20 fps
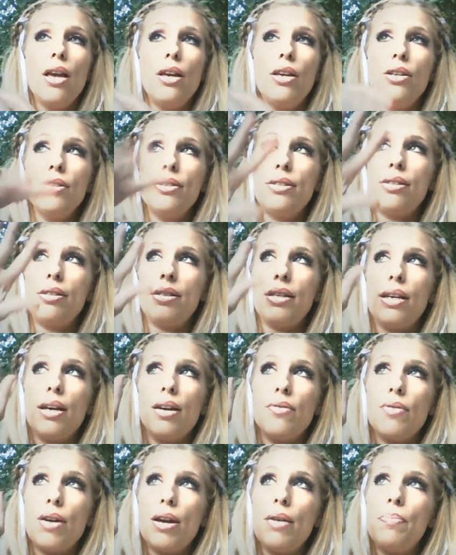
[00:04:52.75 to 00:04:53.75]
you'll see
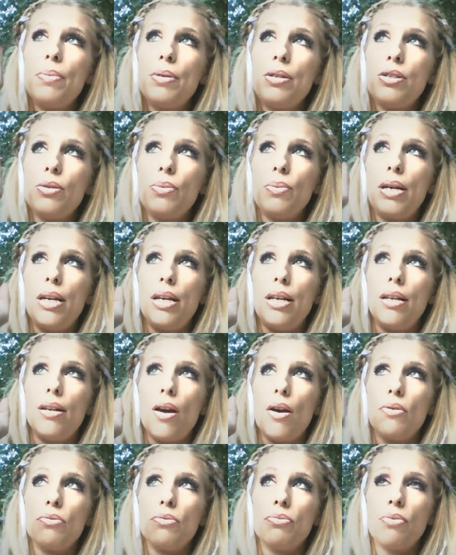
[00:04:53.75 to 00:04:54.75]
it right between
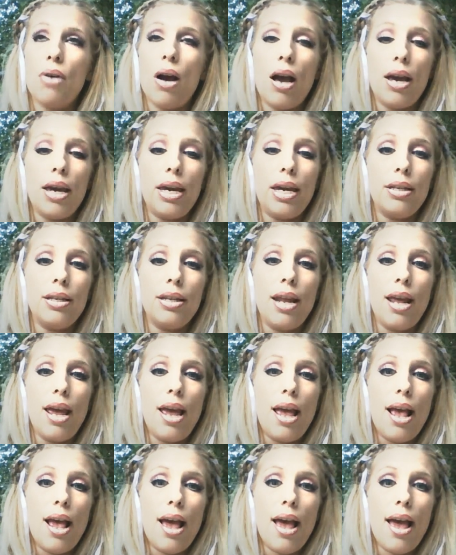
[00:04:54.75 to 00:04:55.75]
Orion
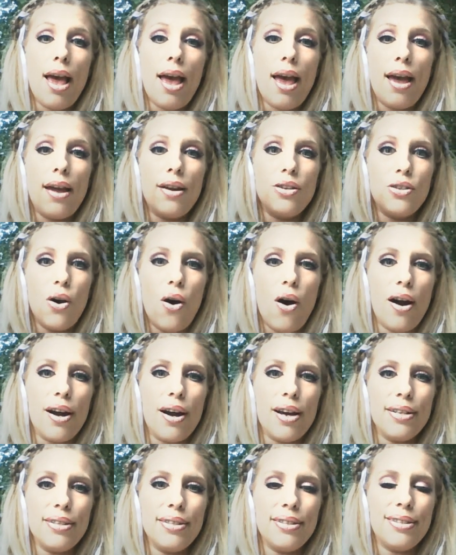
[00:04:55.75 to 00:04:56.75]
and
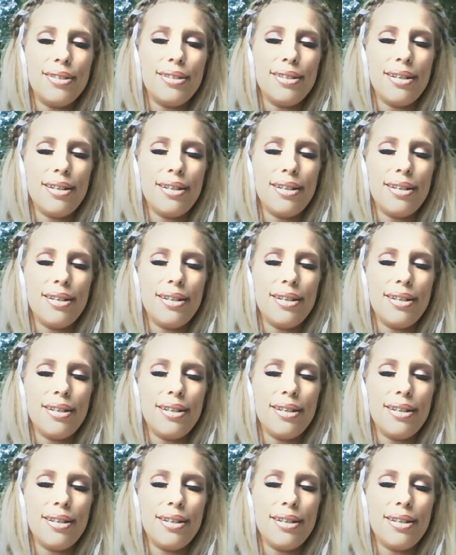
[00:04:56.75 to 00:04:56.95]
Taurus,